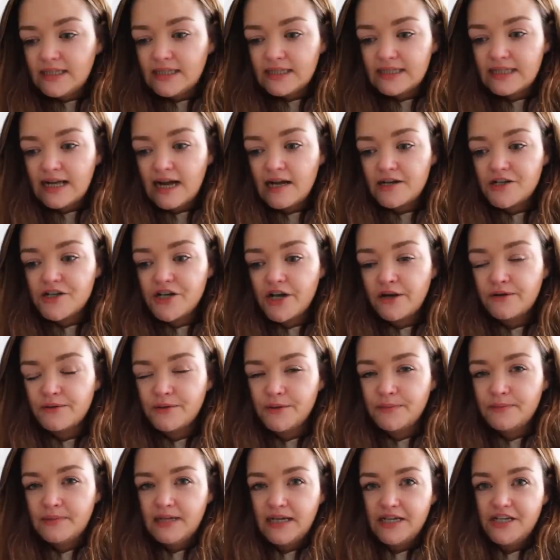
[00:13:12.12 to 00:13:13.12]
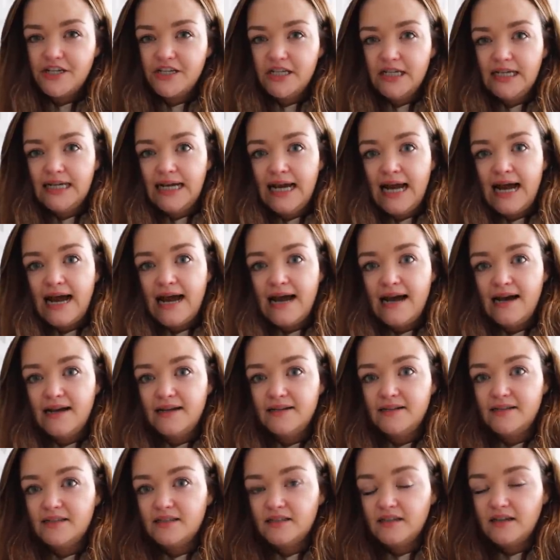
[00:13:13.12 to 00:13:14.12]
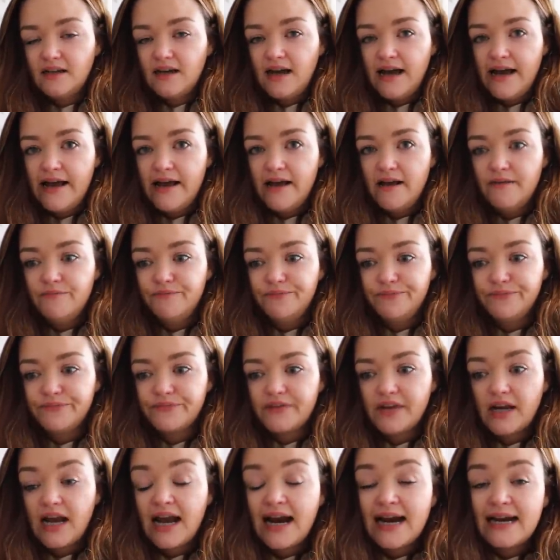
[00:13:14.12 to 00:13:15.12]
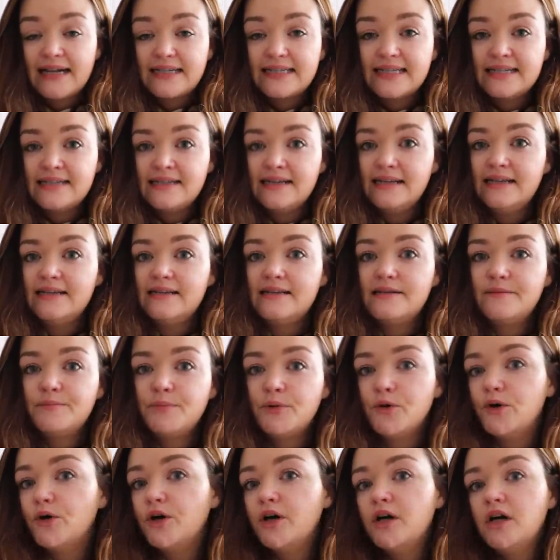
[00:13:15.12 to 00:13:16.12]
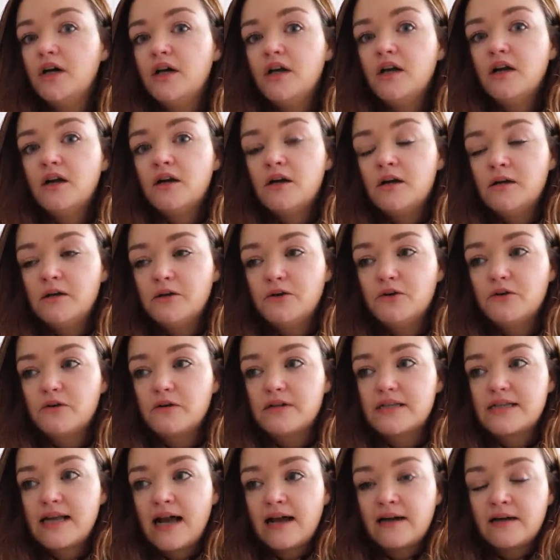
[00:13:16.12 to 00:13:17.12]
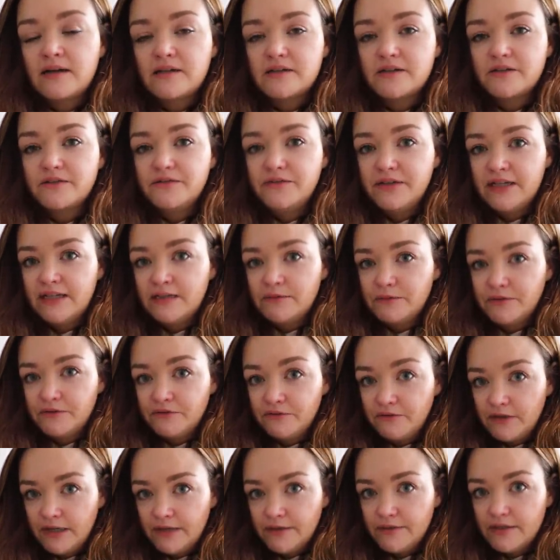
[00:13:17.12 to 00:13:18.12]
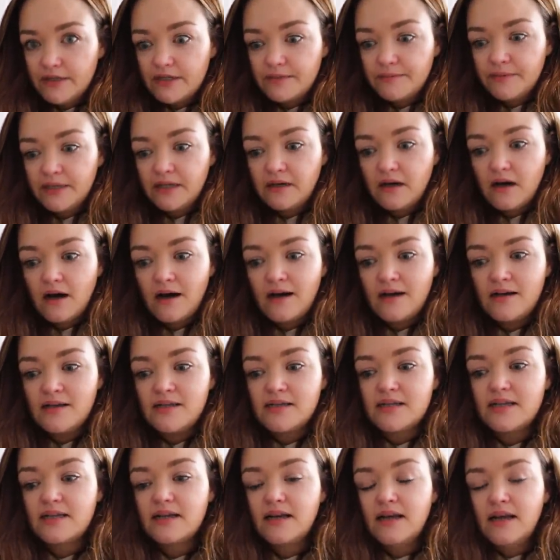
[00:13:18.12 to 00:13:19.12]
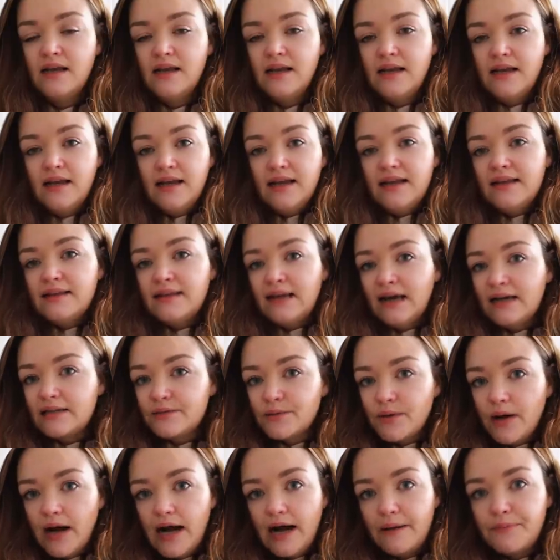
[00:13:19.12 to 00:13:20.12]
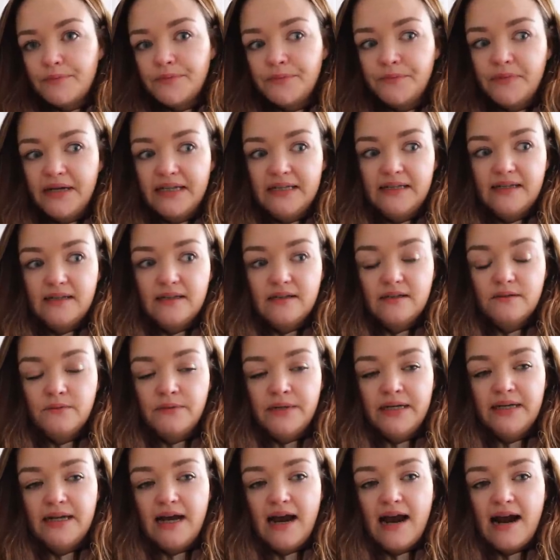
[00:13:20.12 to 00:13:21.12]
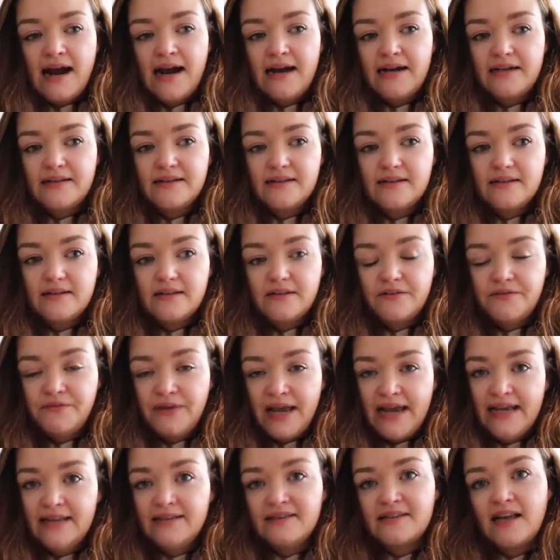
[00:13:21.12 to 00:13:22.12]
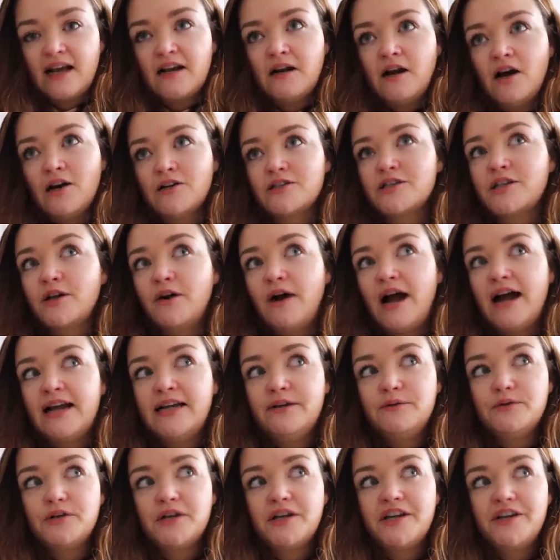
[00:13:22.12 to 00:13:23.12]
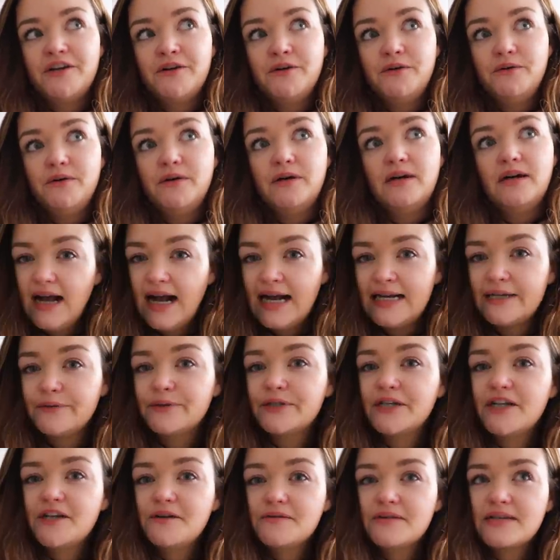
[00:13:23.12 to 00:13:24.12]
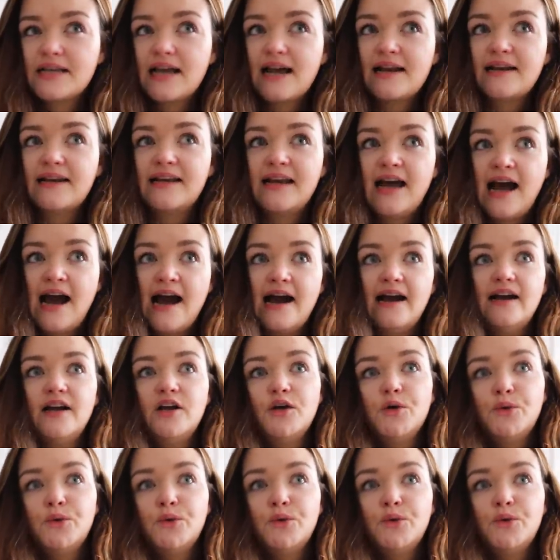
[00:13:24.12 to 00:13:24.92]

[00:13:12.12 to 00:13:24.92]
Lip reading: scan showed up that she had heart disease, but her lungs had also filled with fluid because that's what happened when the heart fails. And also anyone who's had a cat